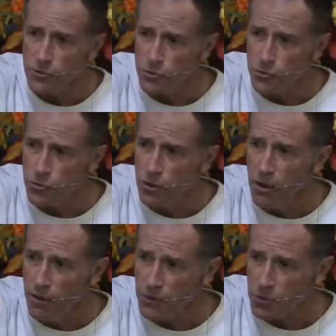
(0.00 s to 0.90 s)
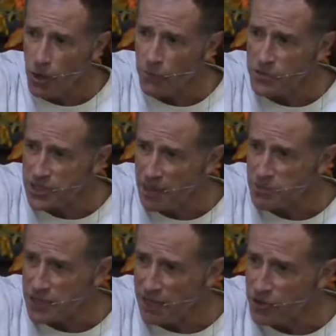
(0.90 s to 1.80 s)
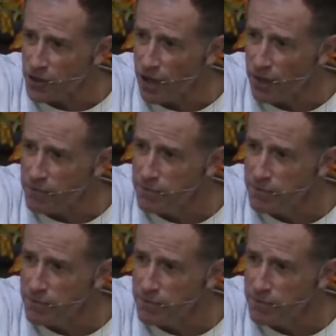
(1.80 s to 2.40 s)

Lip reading: to the 12 disciples after you're gone?